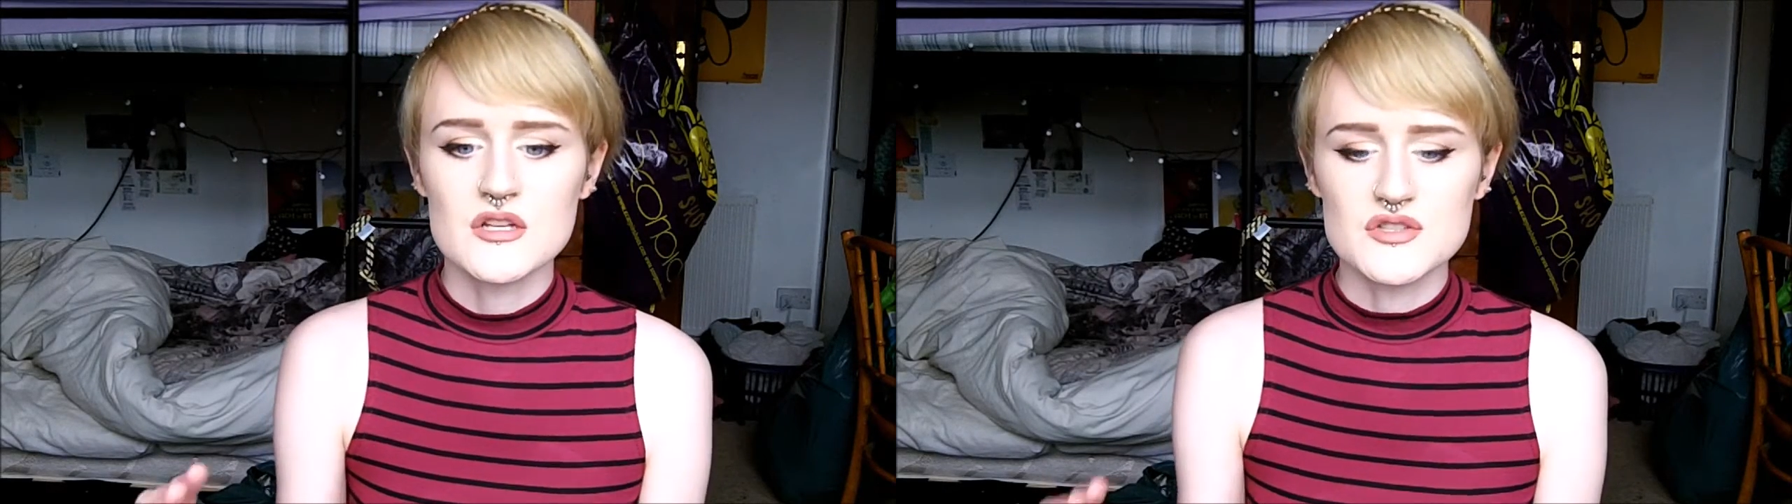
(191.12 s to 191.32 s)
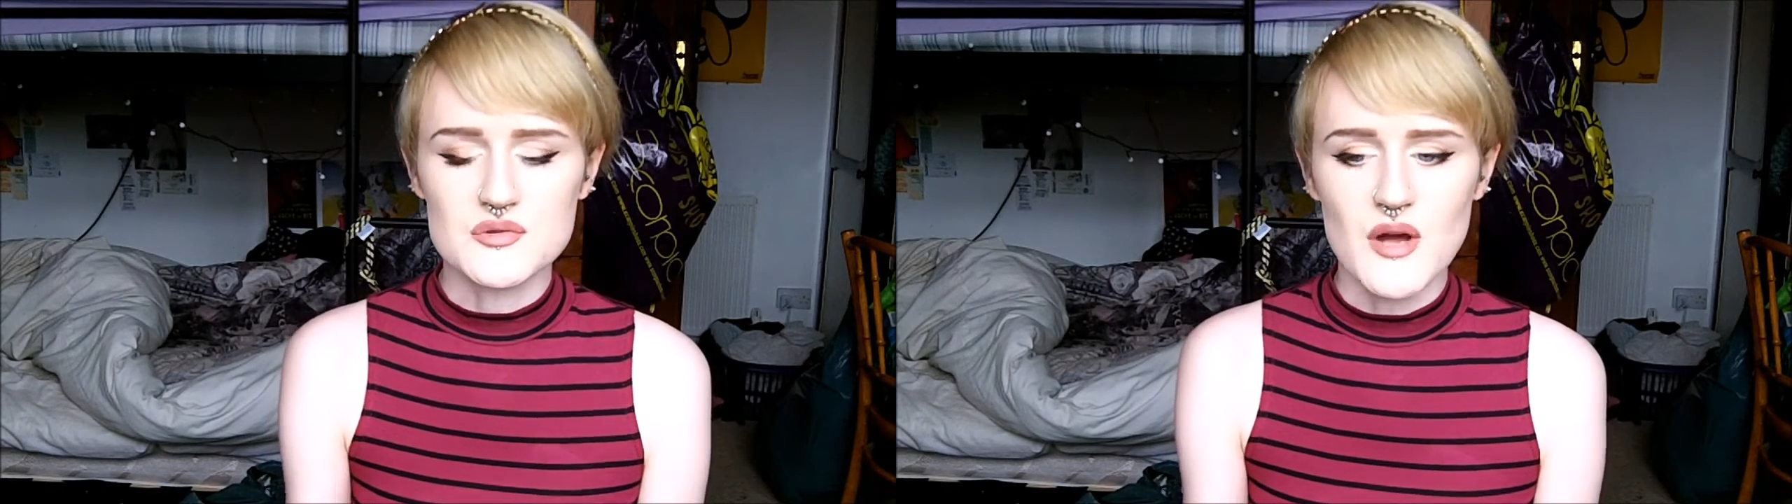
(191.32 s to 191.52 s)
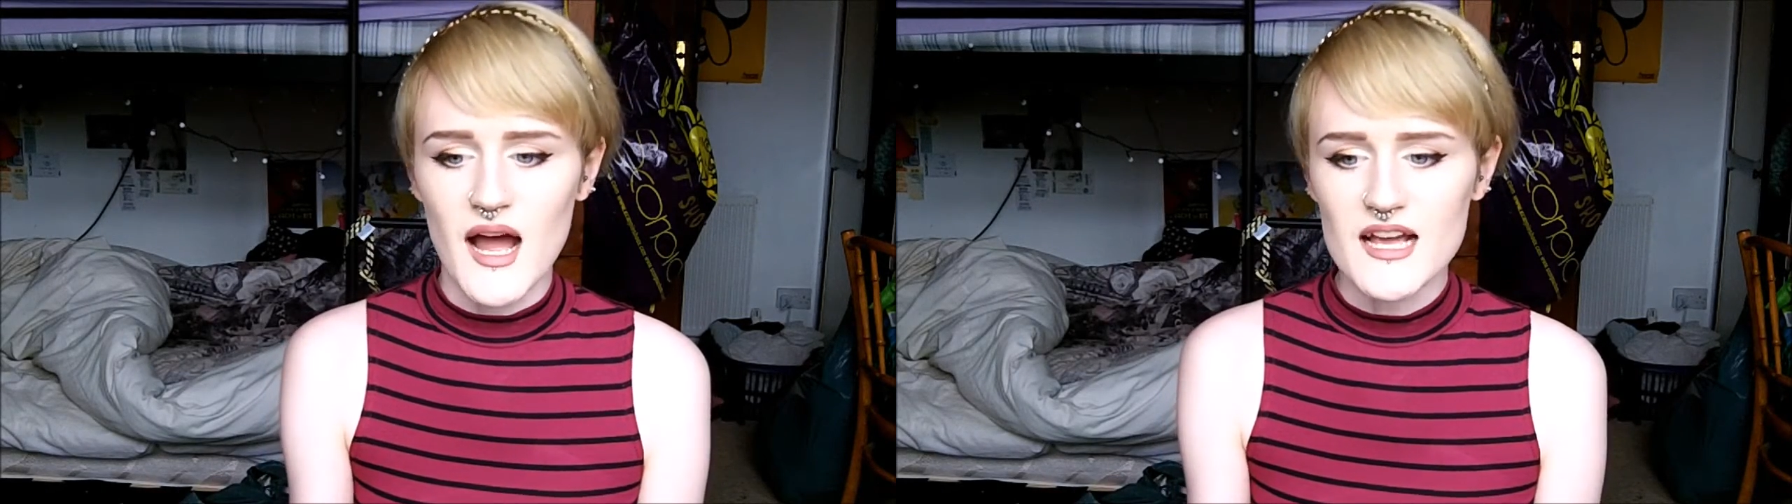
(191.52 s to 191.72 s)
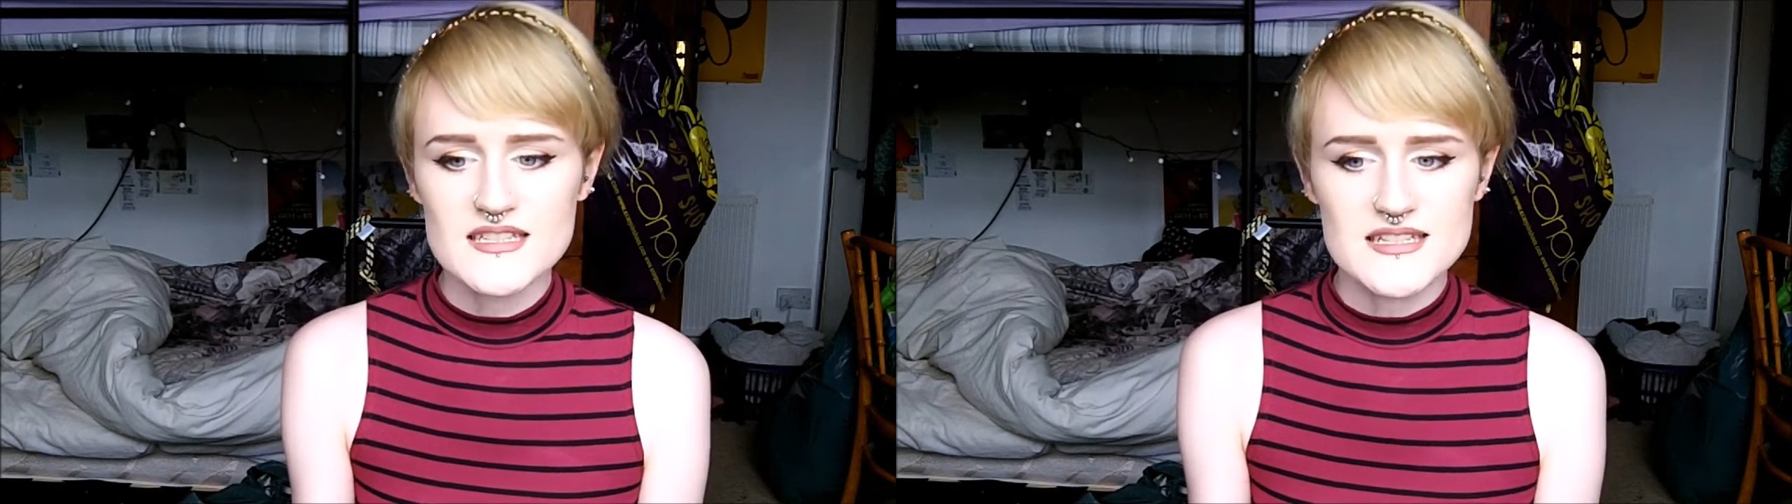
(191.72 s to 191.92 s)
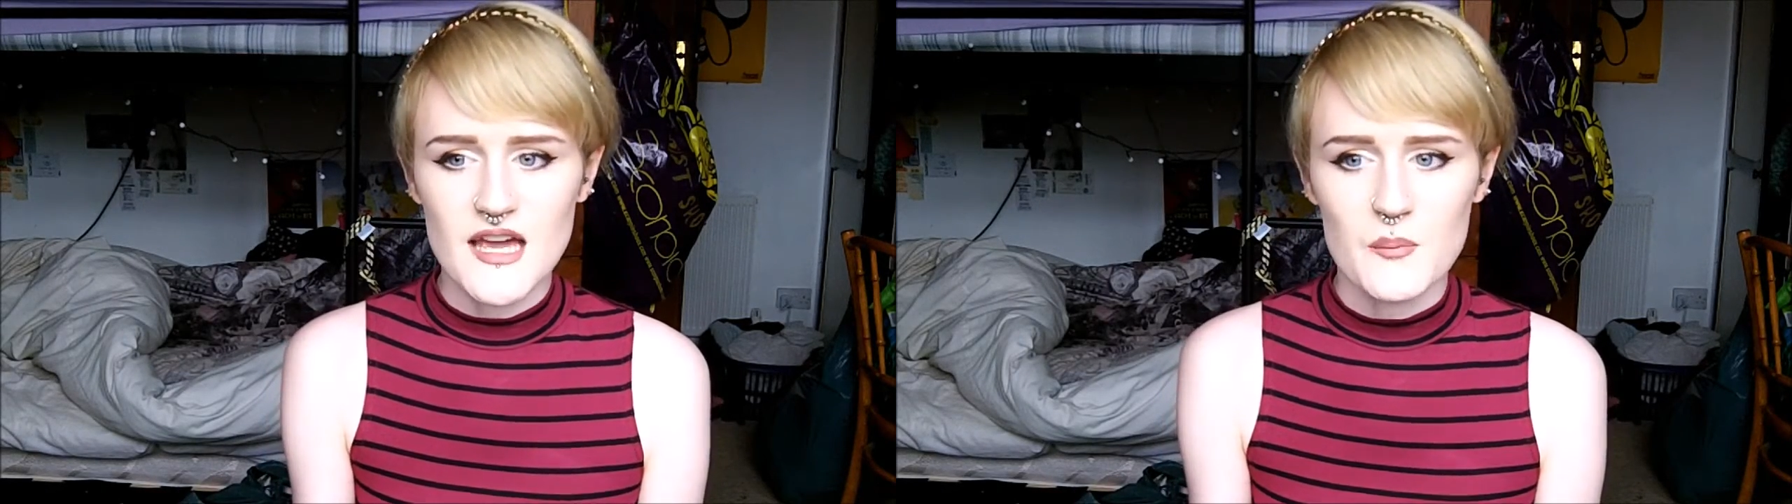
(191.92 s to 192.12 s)
So I
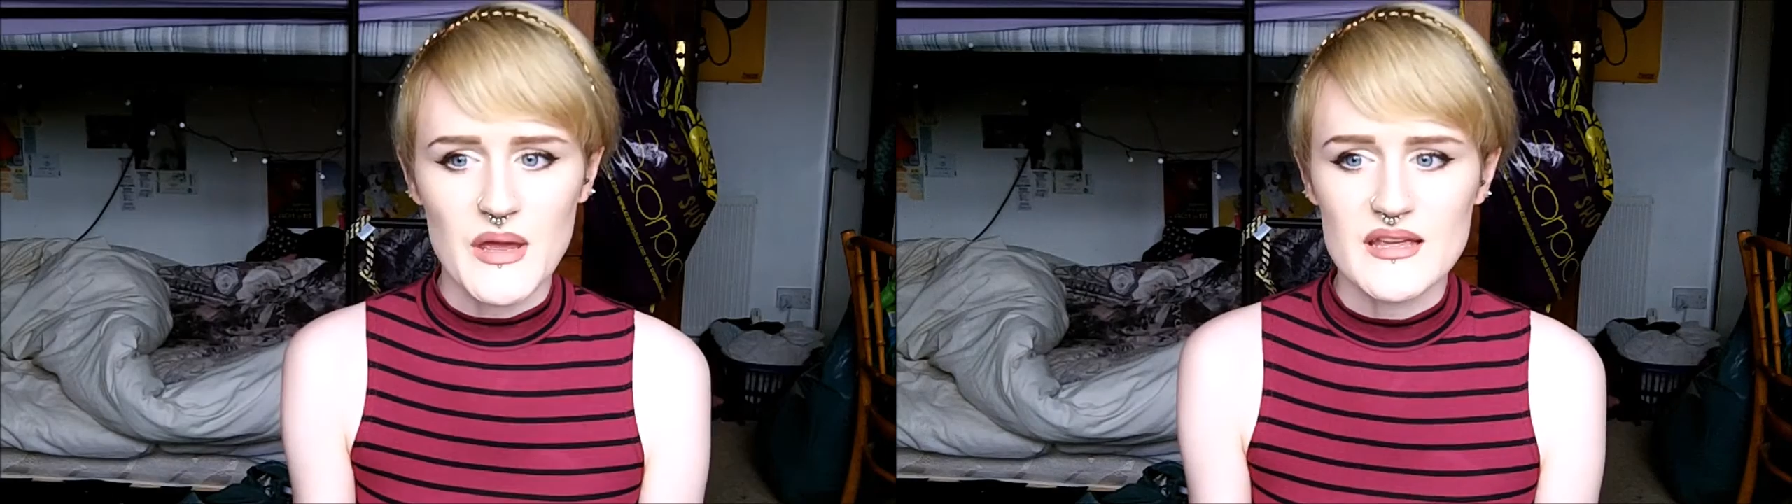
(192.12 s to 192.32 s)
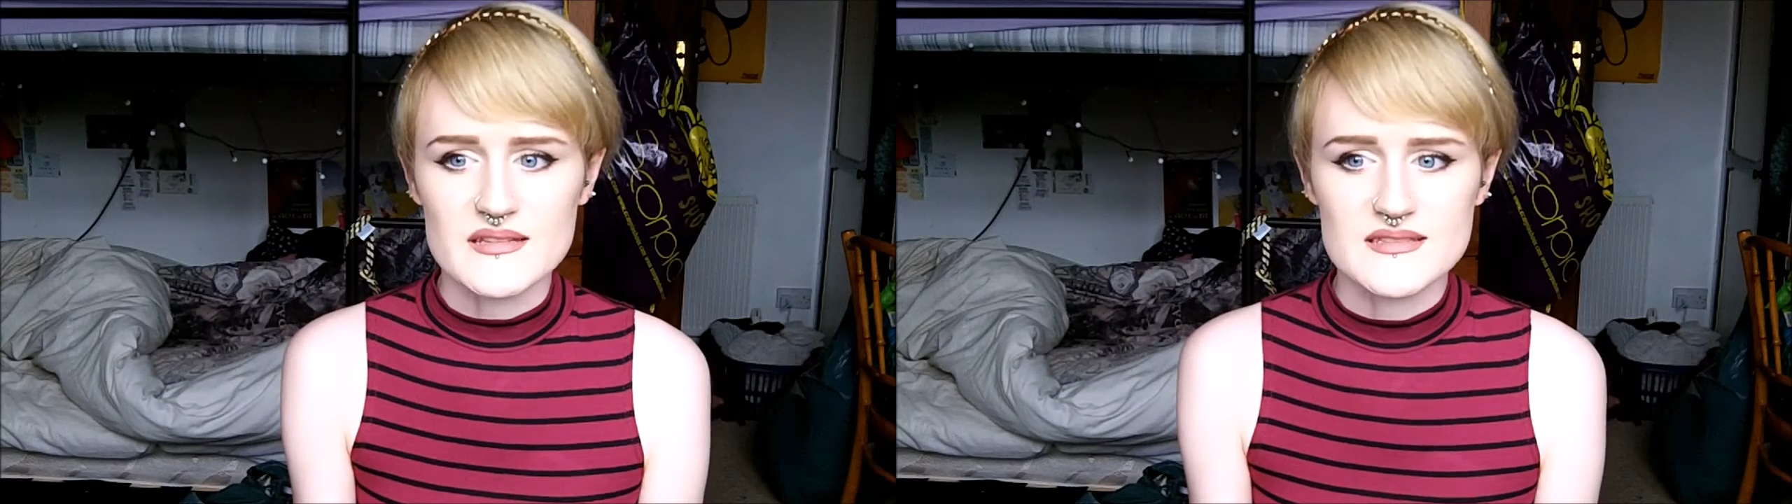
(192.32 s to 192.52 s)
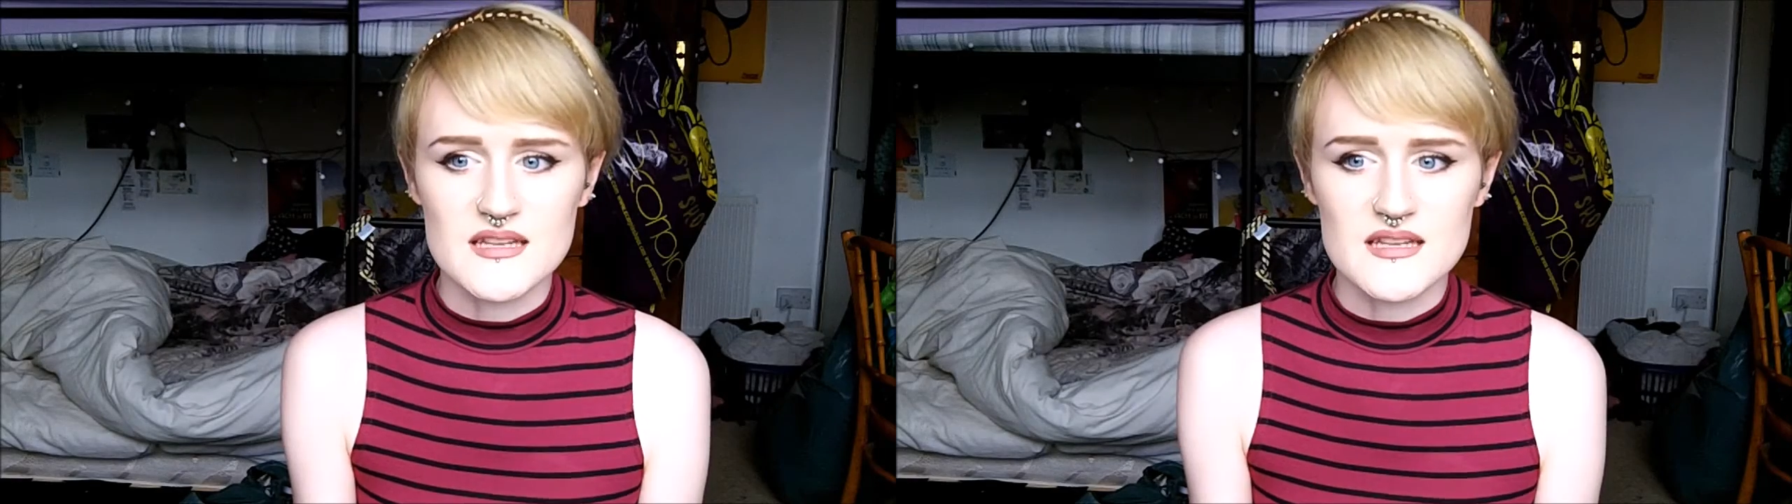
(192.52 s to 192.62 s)
could hear bass